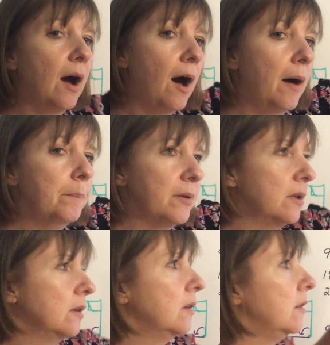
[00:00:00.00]
Up
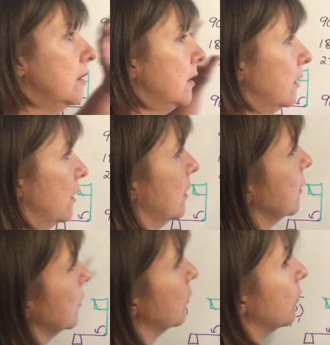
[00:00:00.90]
in the
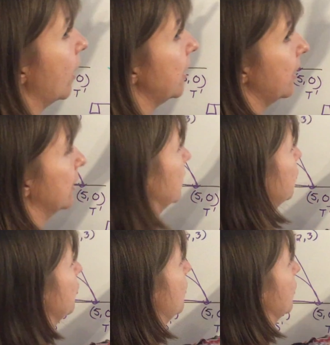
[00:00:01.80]
right-hand
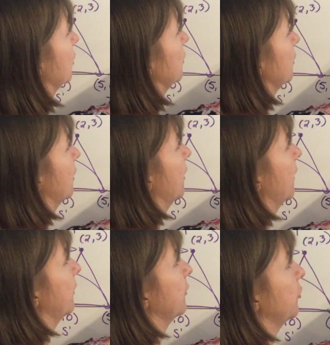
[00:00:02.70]
corner,
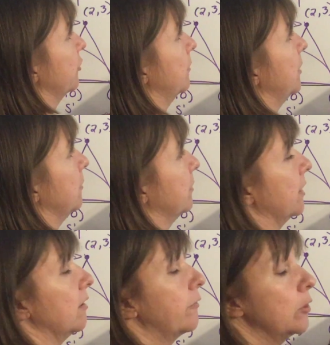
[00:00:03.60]
there should be a
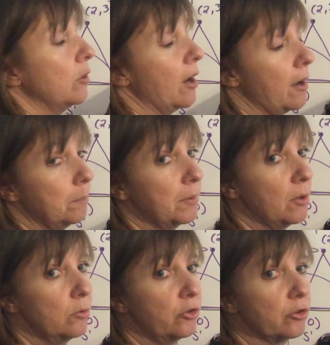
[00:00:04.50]
place for you to
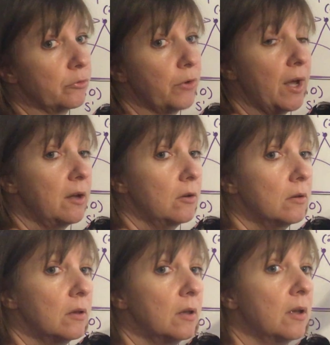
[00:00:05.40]
upload your file